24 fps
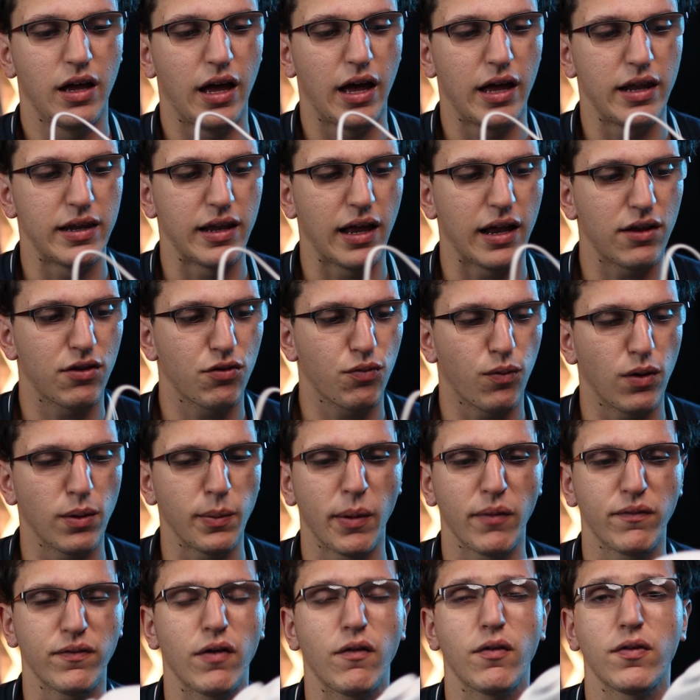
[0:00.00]
And that's one of
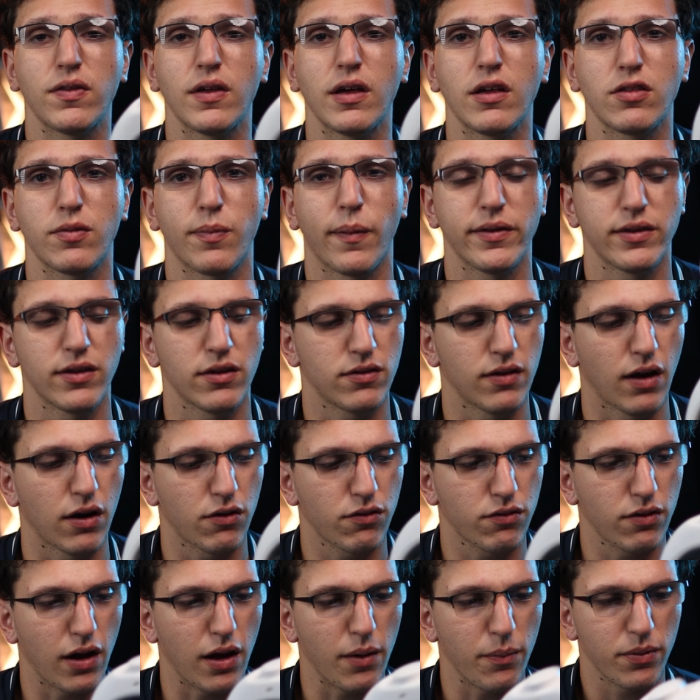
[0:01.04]
my favorite things about this head
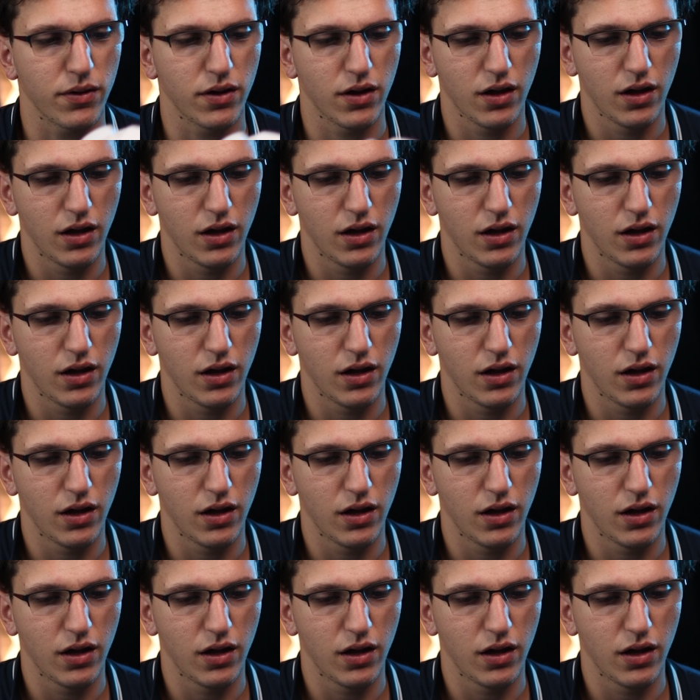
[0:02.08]
strap.